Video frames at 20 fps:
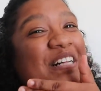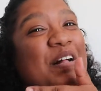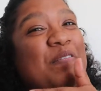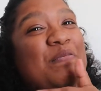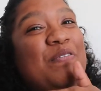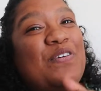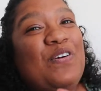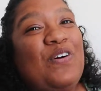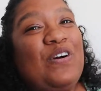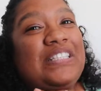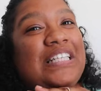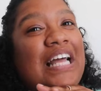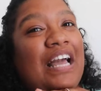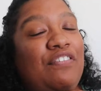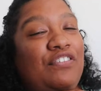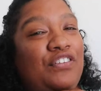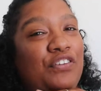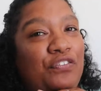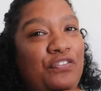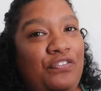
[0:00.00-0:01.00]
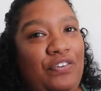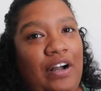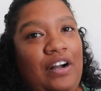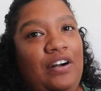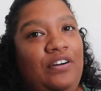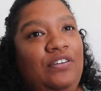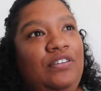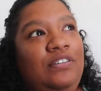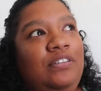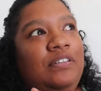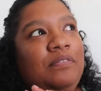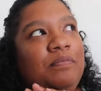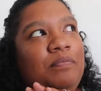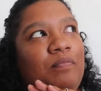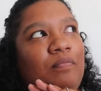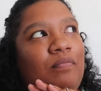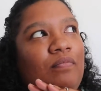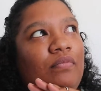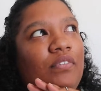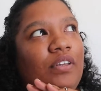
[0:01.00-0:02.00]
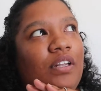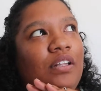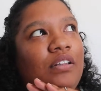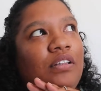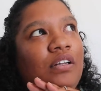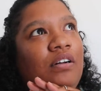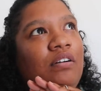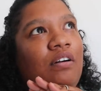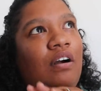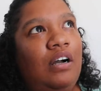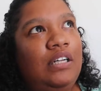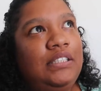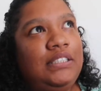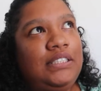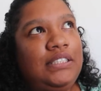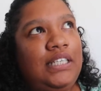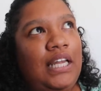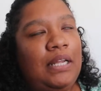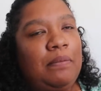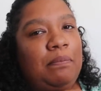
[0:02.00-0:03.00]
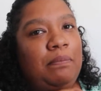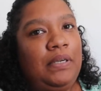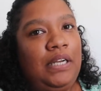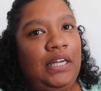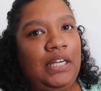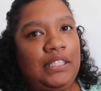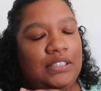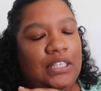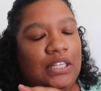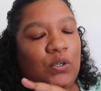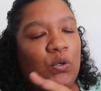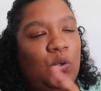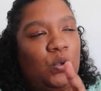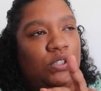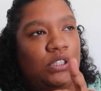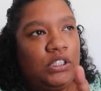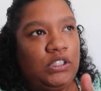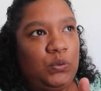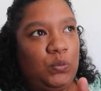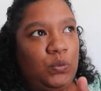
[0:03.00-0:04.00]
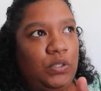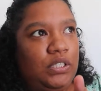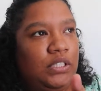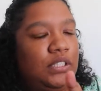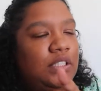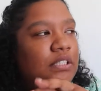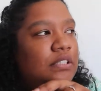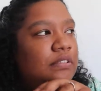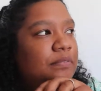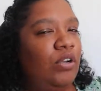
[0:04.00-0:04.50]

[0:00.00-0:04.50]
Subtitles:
Because I have to phone the contract plate that Courtney's worth.